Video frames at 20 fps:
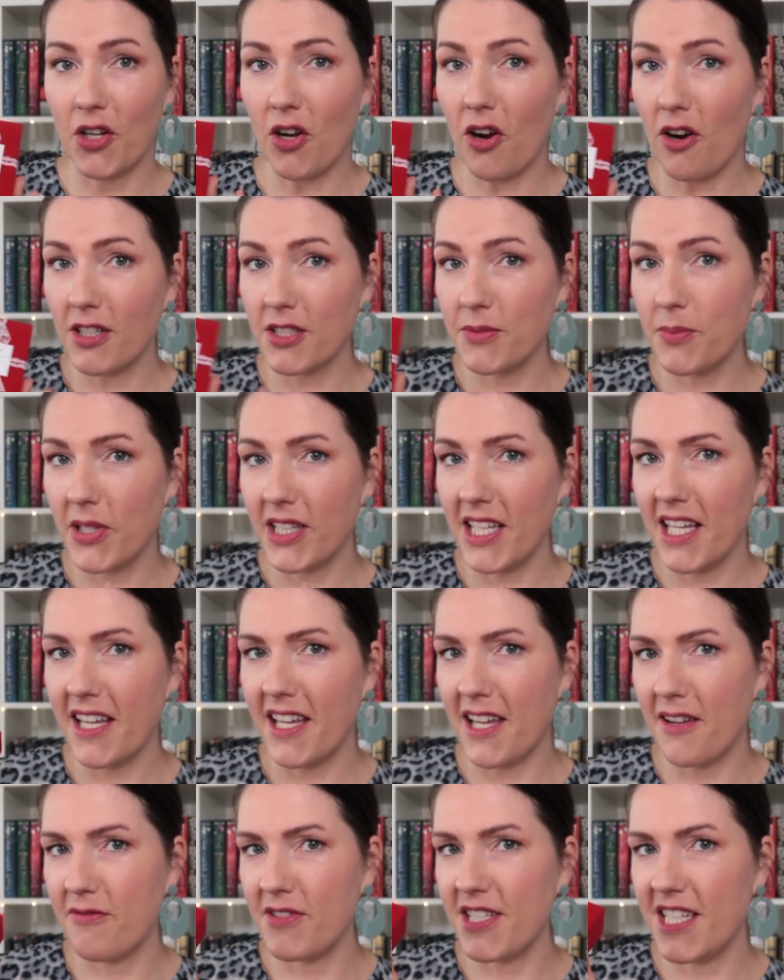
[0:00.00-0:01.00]
corresponding
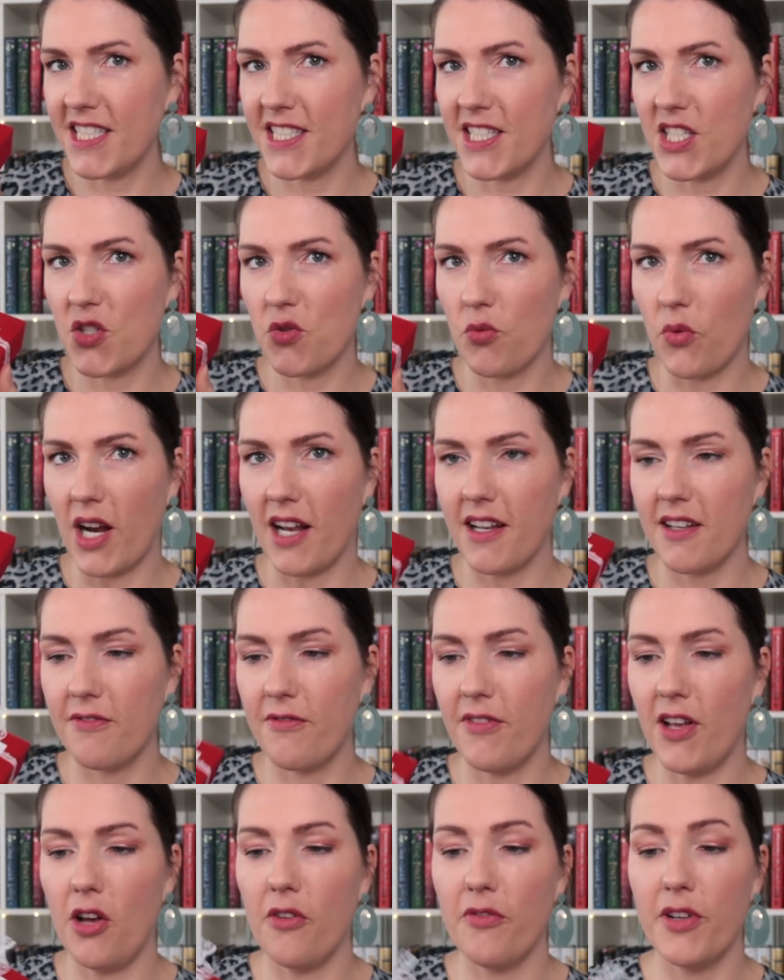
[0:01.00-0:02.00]
gift is this red
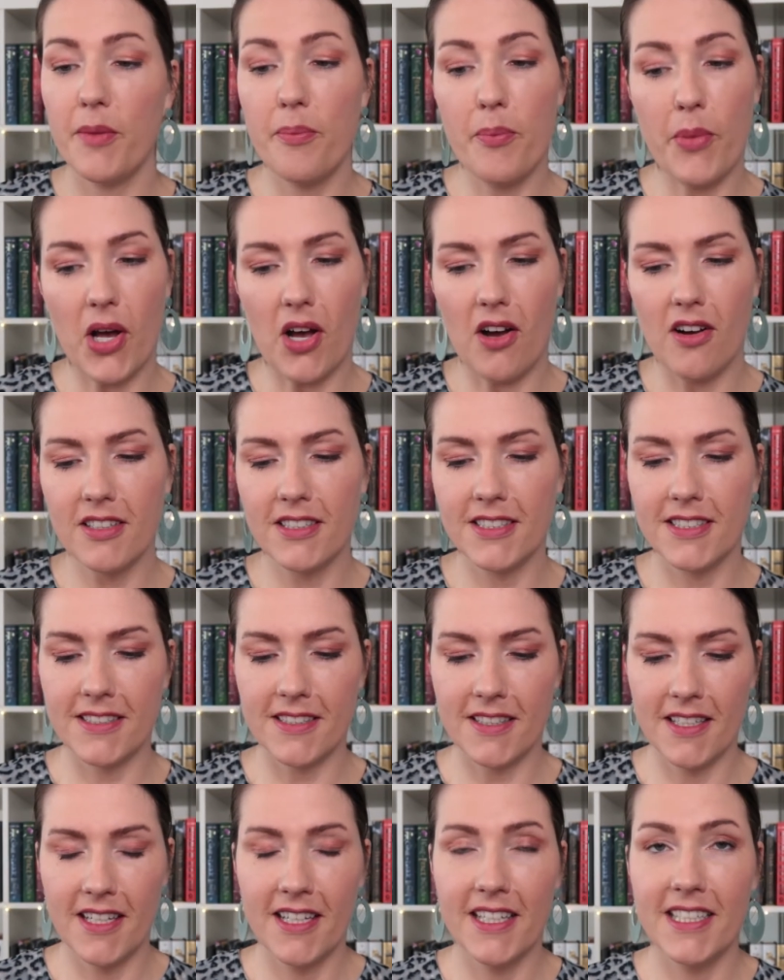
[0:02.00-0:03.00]
velvet
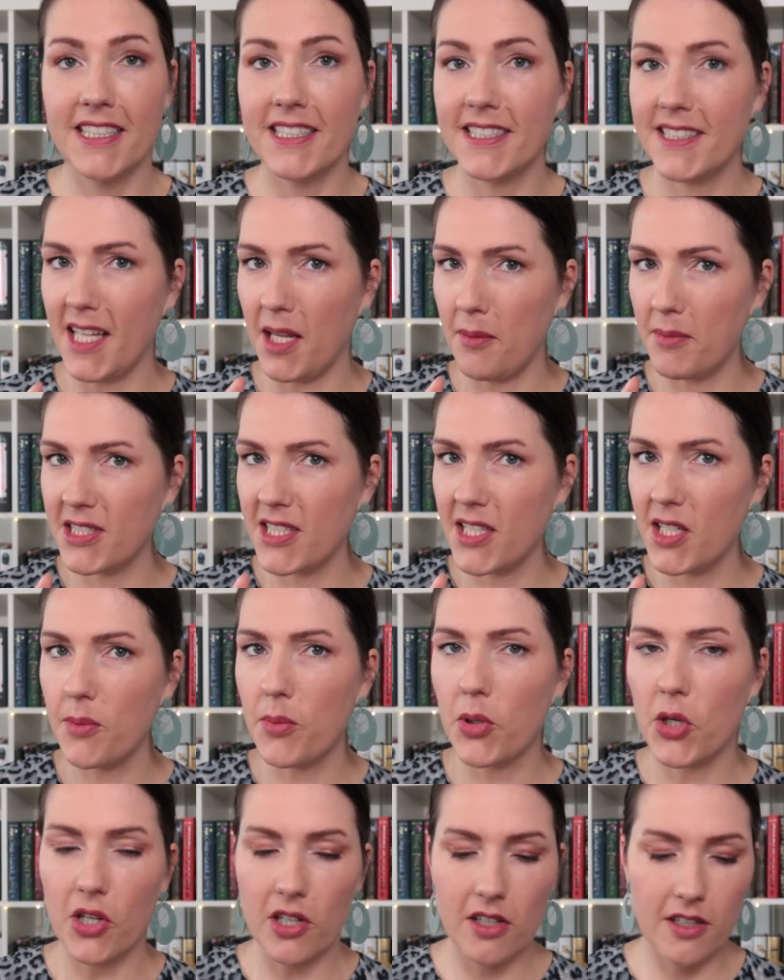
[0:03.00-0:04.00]
box. Same as in the
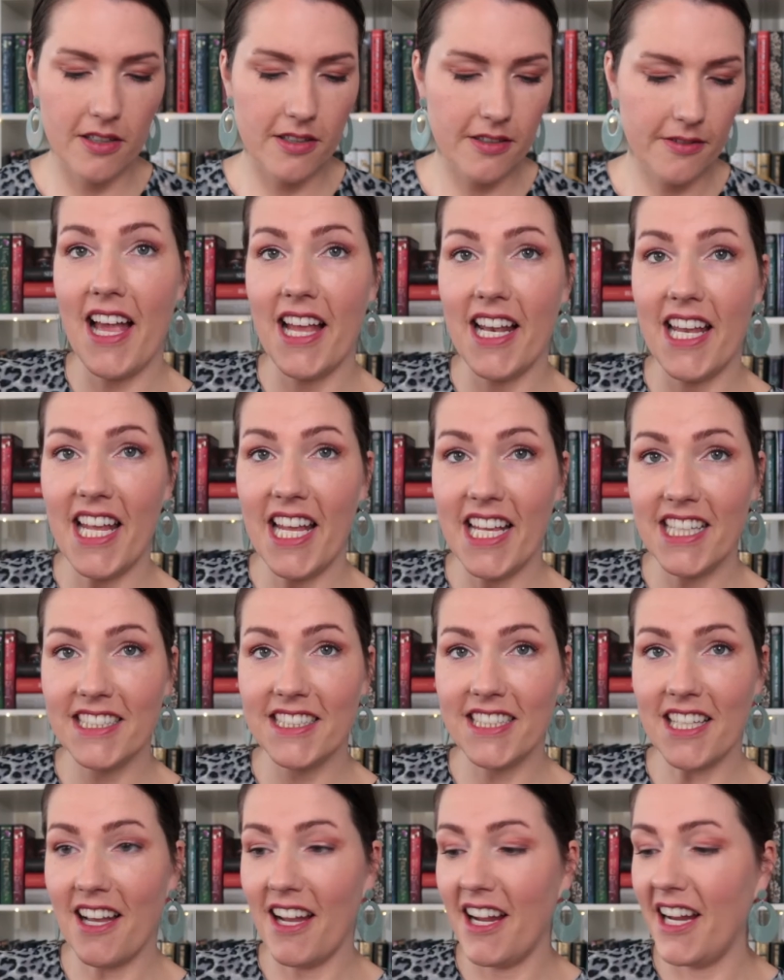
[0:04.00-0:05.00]
book. And
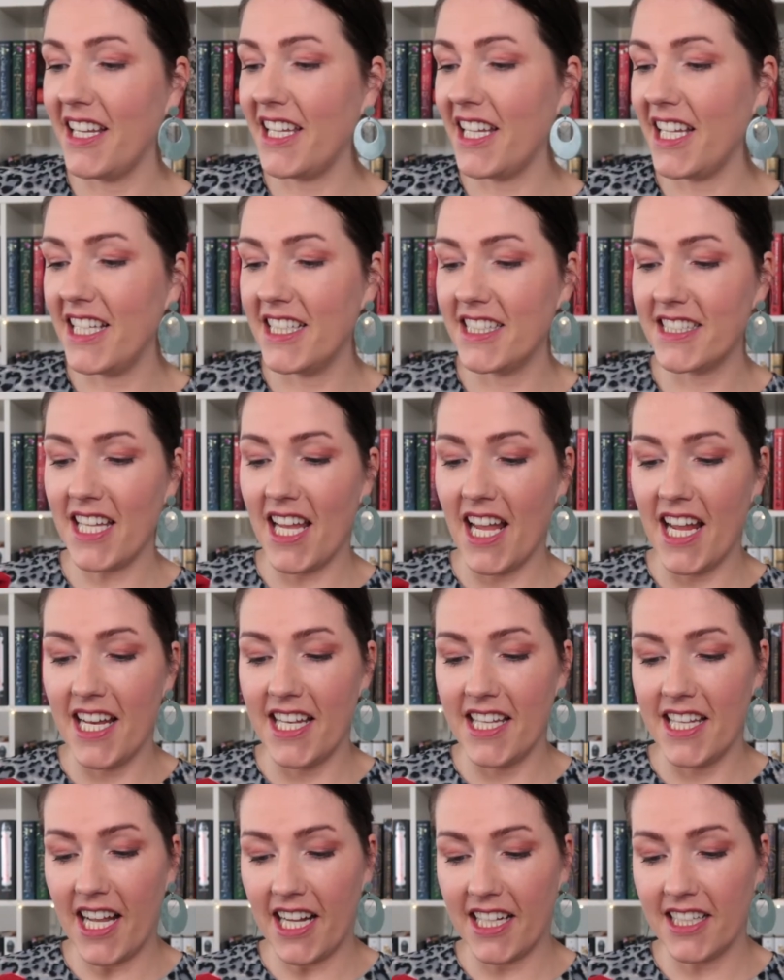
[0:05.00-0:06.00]
inside is a
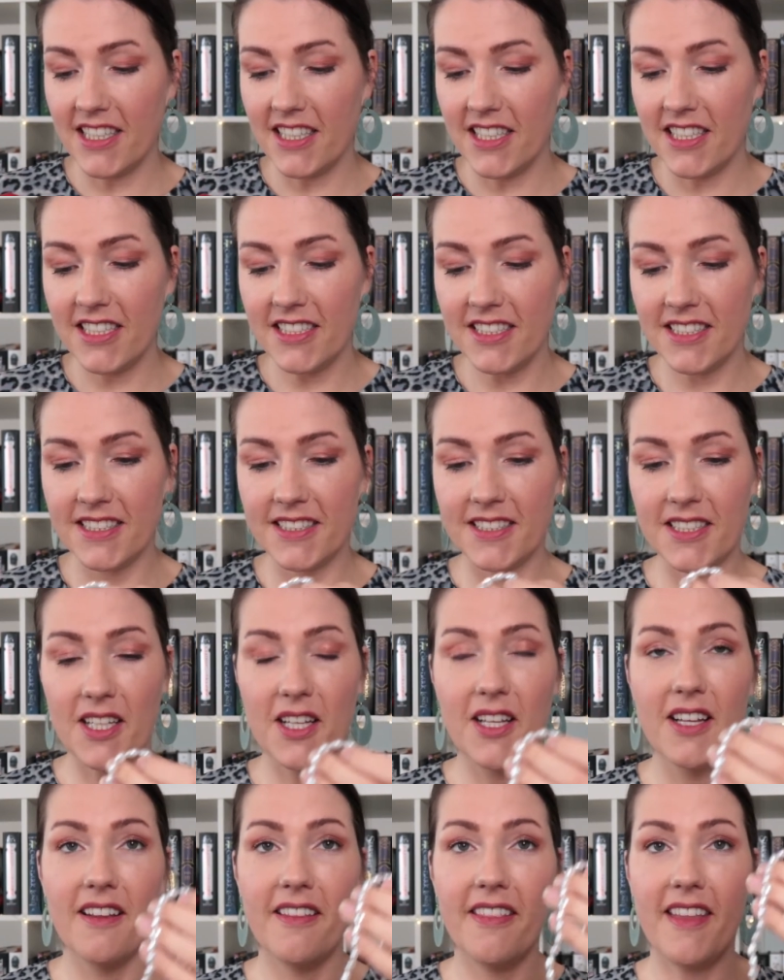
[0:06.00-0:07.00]
necklace
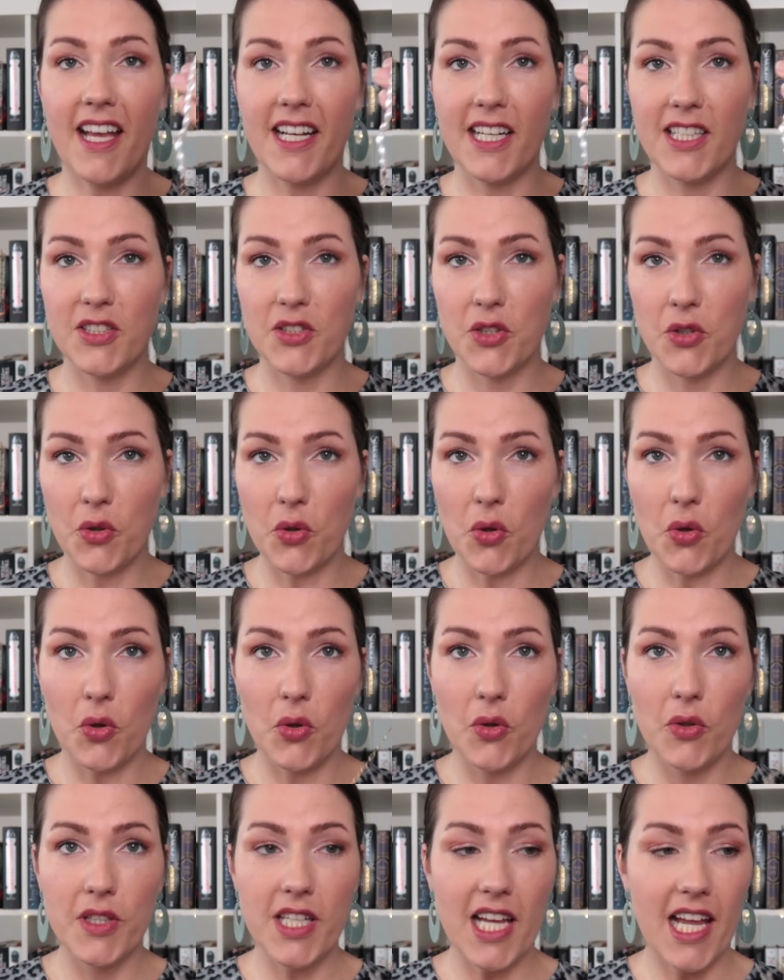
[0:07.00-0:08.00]
that is
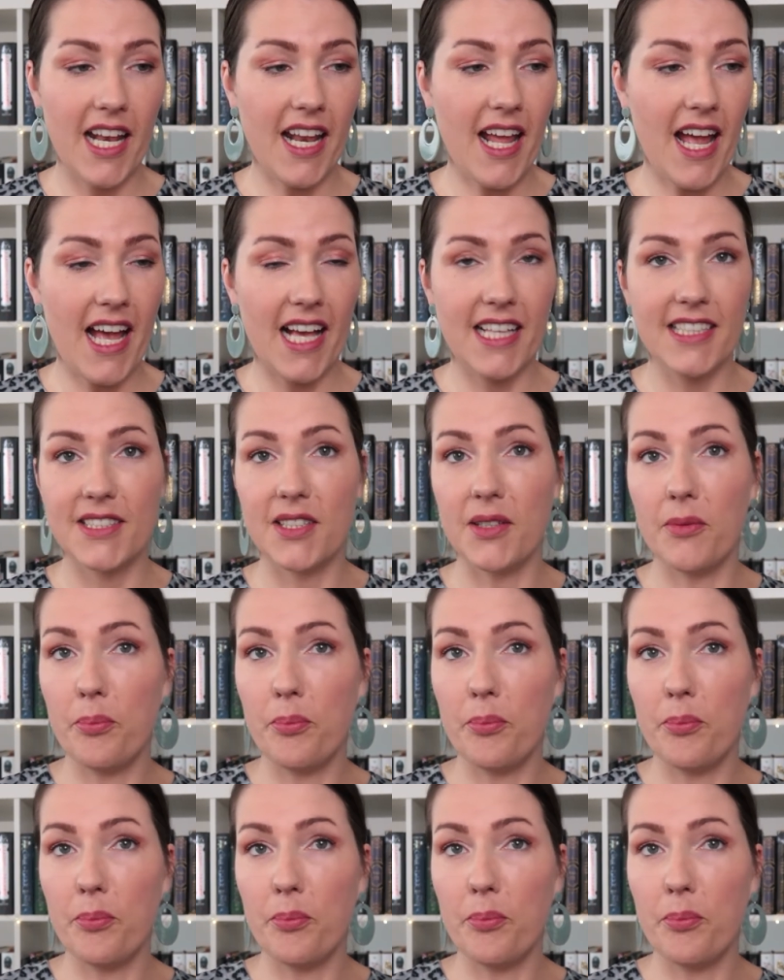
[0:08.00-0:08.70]
gold and has